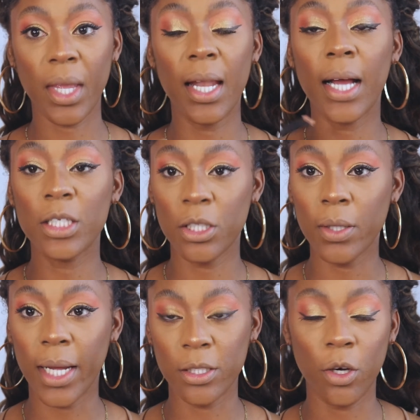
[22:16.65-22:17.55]
And I
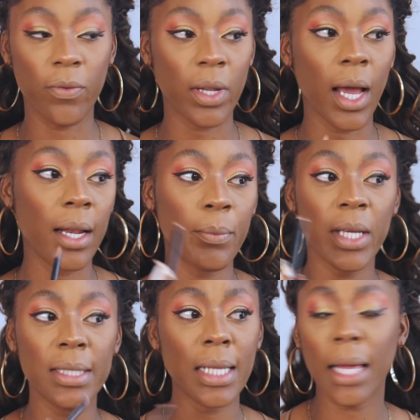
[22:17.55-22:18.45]
still like to overline them
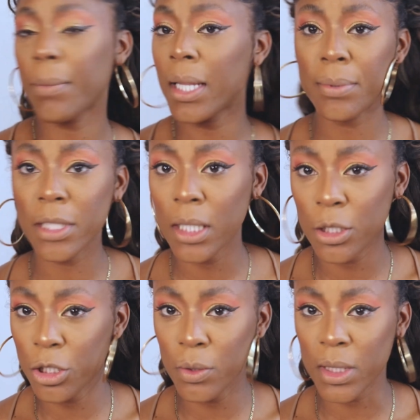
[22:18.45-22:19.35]
because I like my lips to
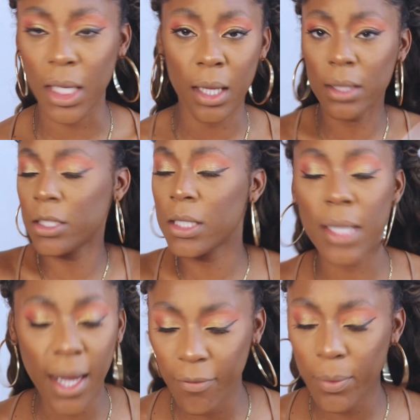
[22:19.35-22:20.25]
look juicy, just
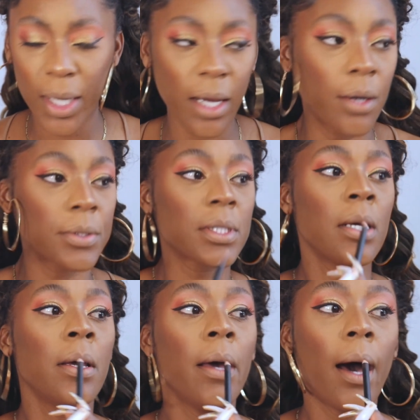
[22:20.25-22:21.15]
like everybody else.
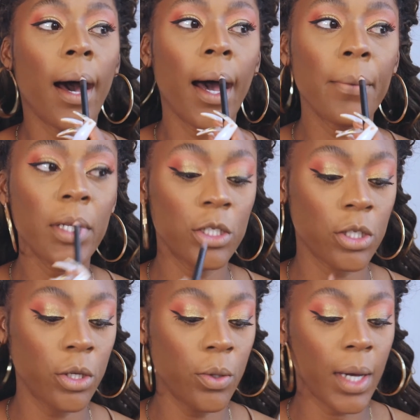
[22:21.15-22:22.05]
I'm gonna
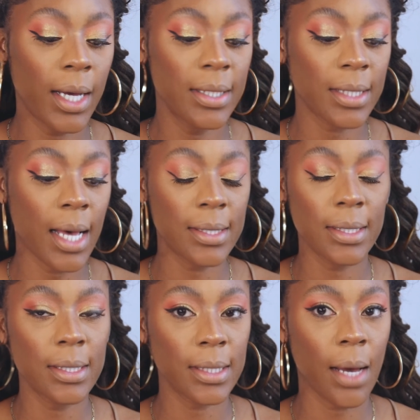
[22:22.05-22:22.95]
show you guys as
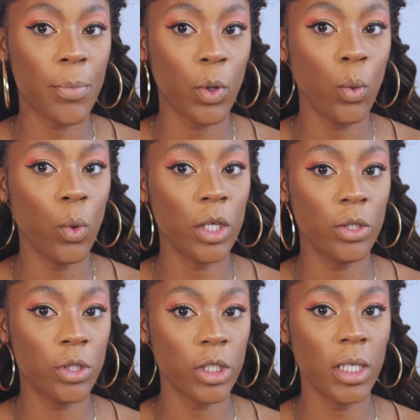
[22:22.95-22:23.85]
an example what
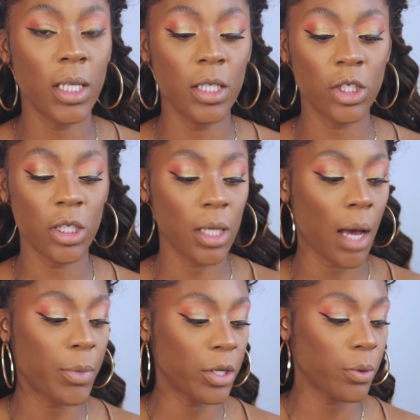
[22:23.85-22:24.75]
you should and should
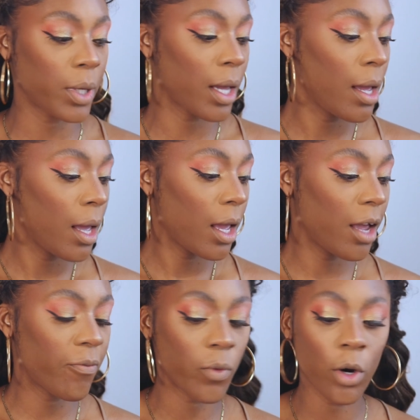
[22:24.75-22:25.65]
not be doing
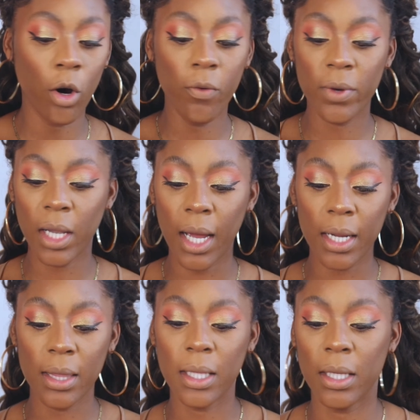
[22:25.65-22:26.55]
if we're
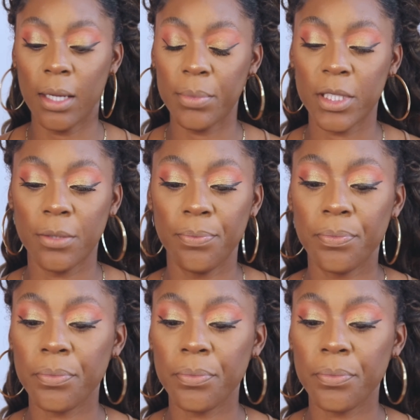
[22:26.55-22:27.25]
overlining the lips.